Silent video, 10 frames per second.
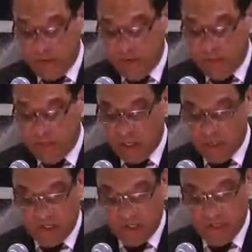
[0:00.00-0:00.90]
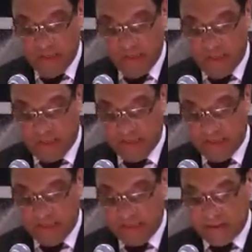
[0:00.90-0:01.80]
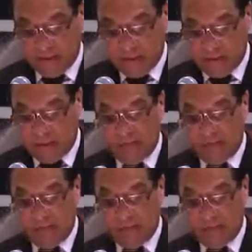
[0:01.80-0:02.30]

by a reduction in the duty paid for diesel